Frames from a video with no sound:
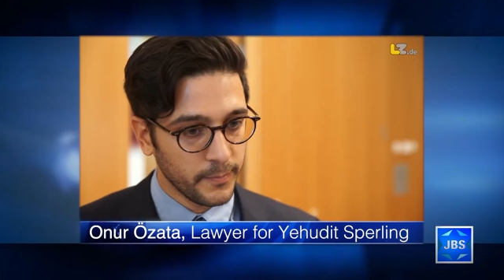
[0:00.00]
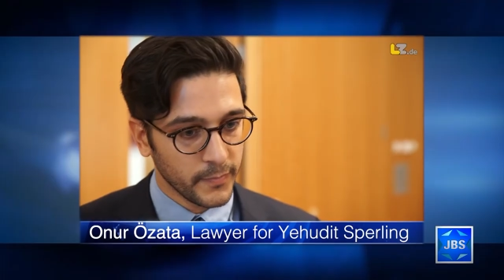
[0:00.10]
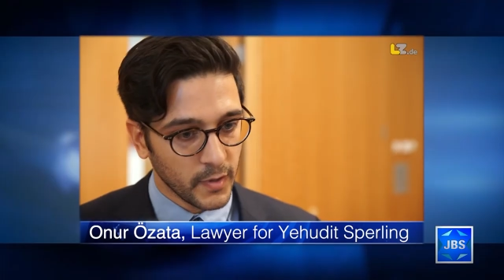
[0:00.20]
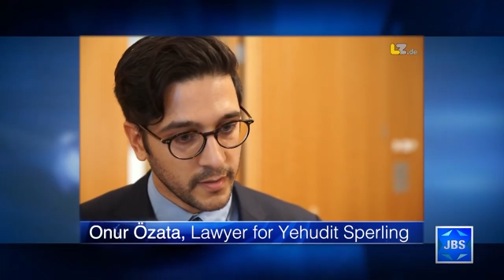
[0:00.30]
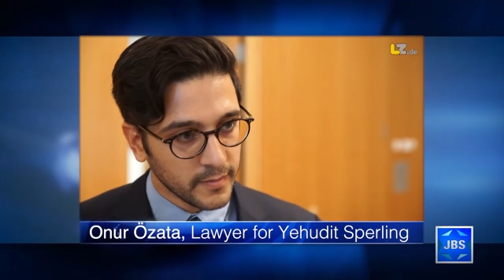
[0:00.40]

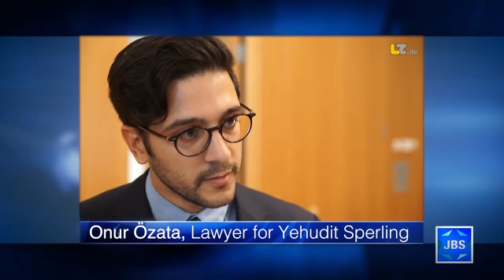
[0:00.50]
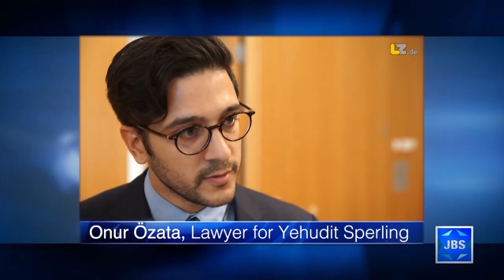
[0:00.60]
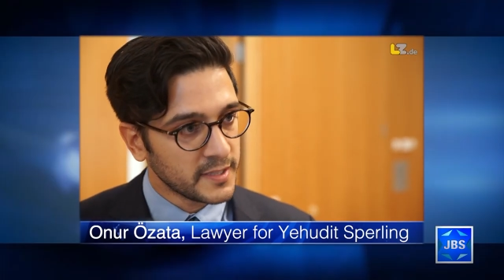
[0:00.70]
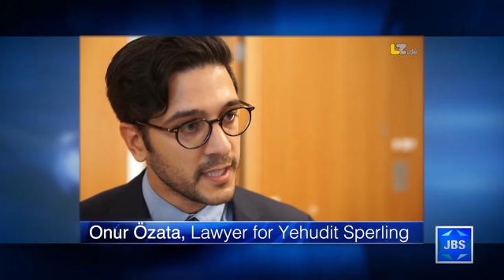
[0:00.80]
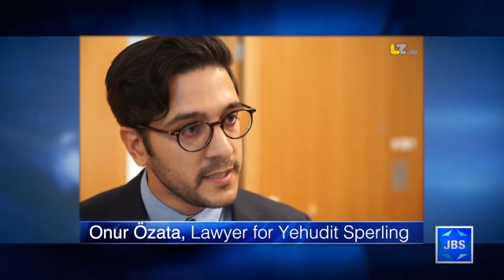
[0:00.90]
Her
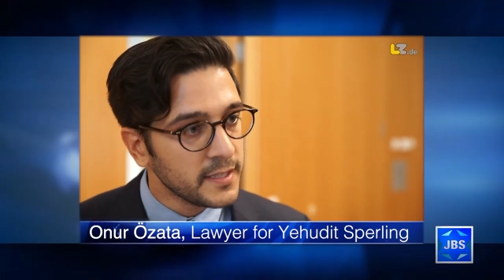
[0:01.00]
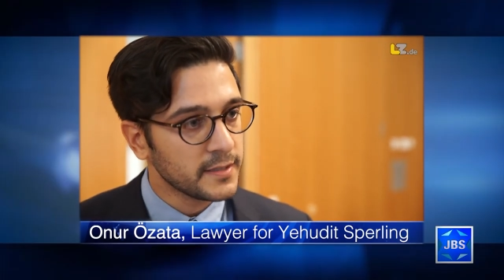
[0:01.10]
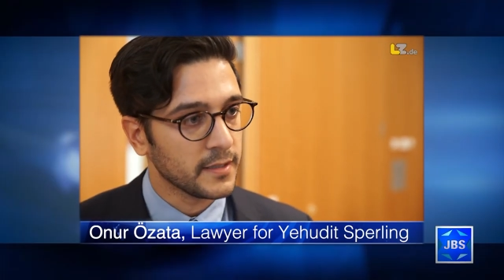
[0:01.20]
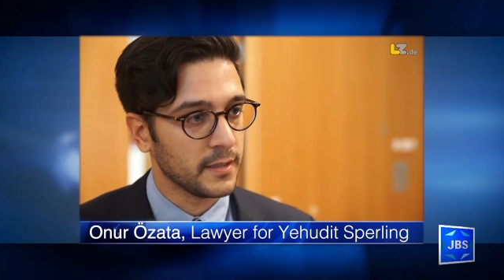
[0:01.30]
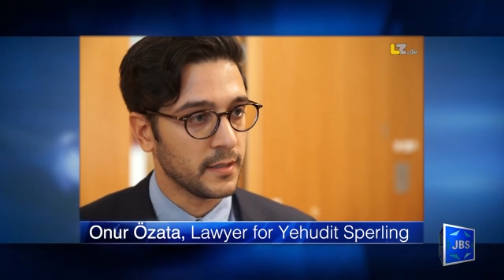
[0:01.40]
lawyer, Onur
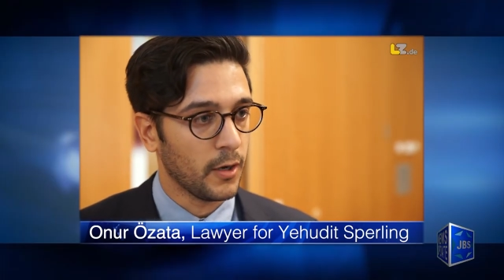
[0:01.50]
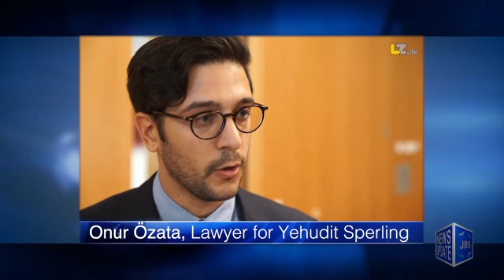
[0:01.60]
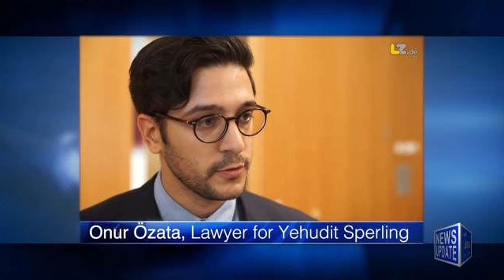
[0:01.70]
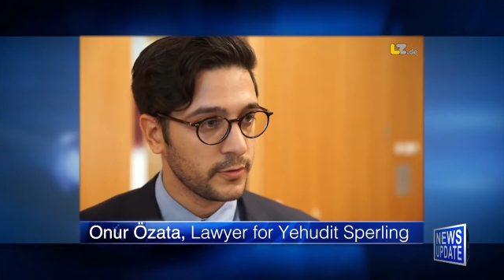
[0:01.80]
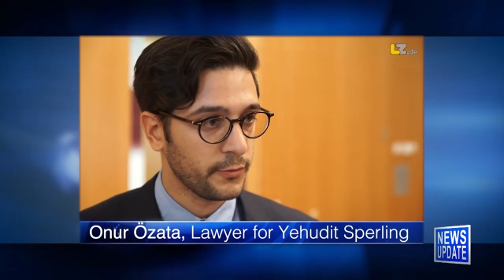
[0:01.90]

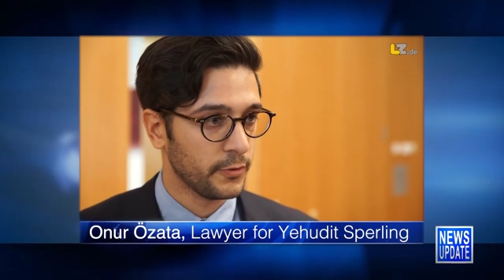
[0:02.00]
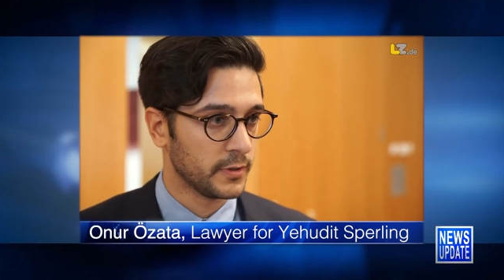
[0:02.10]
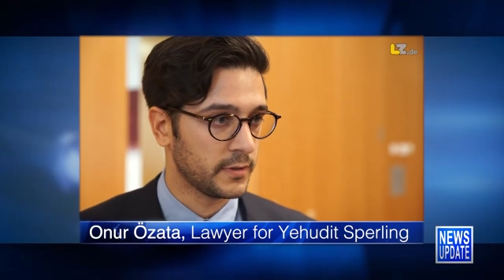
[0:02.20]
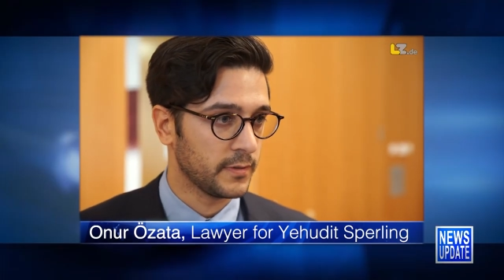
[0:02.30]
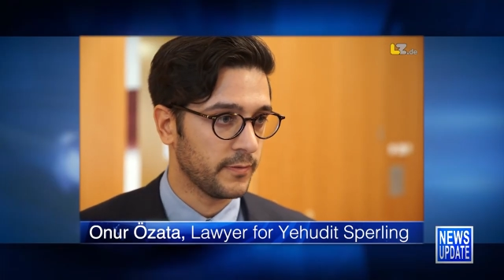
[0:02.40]
Ojata,
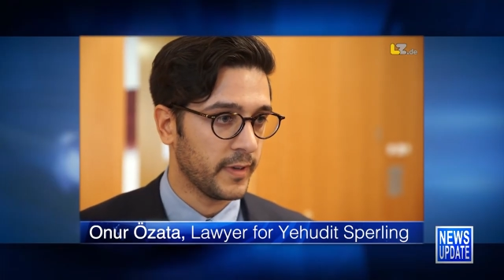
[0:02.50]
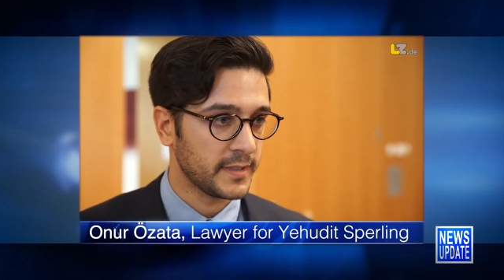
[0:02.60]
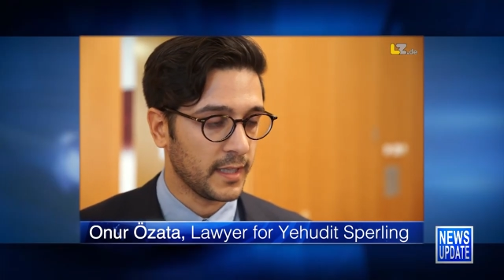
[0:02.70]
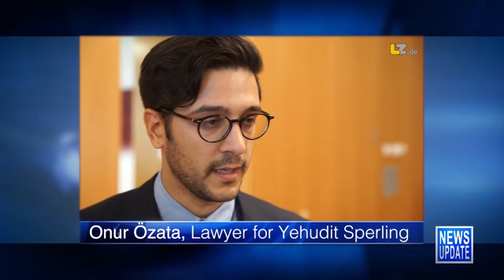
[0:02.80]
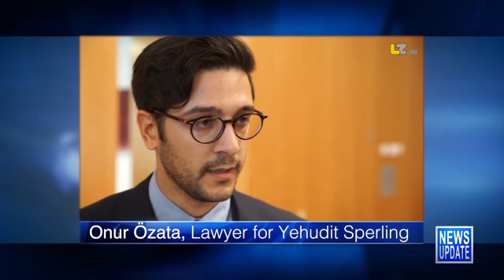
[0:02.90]
told the
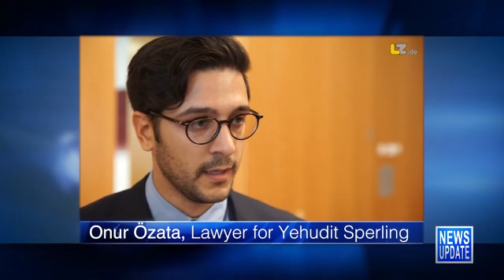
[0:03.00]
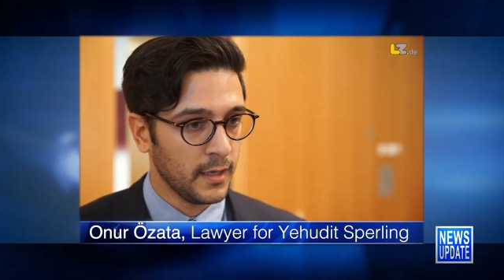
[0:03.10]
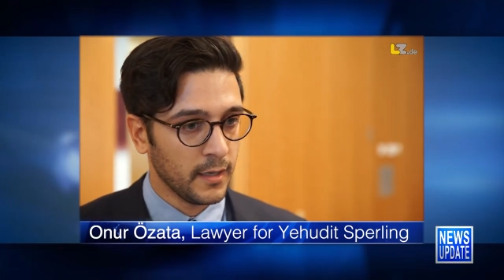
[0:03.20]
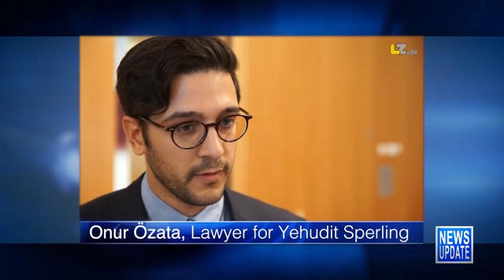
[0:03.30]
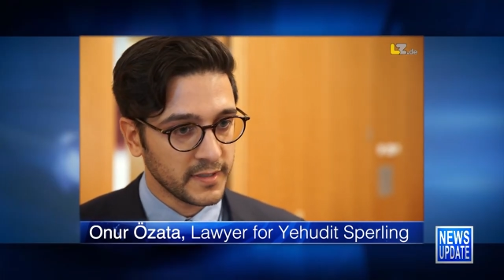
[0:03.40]
German
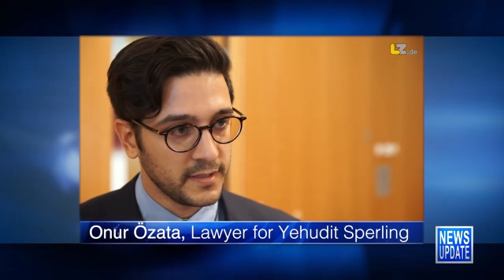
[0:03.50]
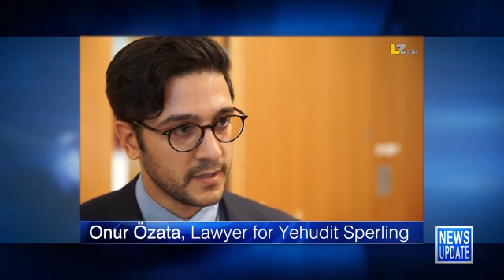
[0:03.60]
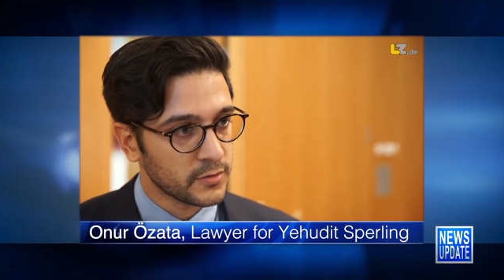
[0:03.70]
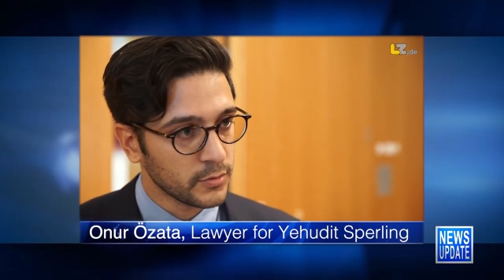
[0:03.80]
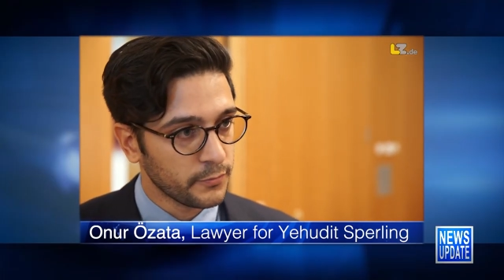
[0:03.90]
paper Bild
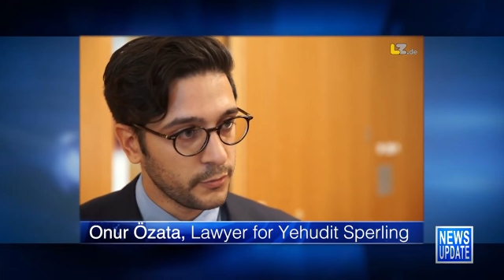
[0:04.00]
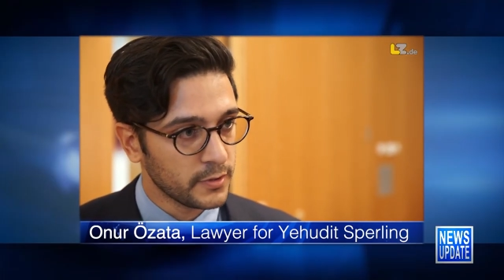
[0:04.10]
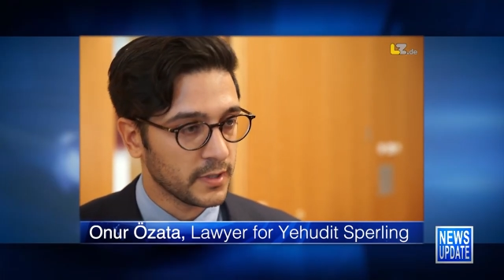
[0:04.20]
about the